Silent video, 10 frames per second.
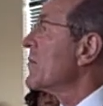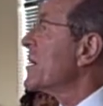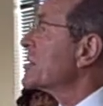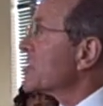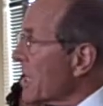
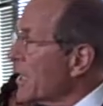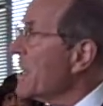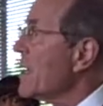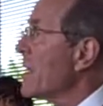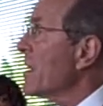they send
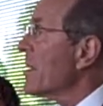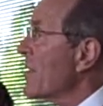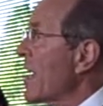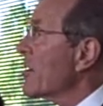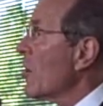
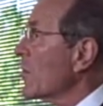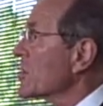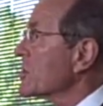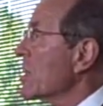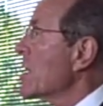that notice,